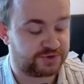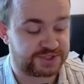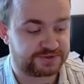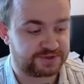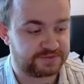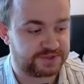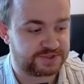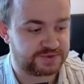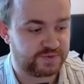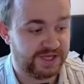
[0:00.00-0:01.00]
pressuring,
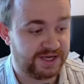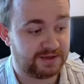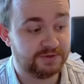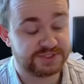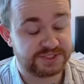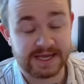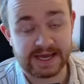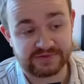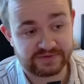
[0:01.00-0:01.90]
because we're close to death,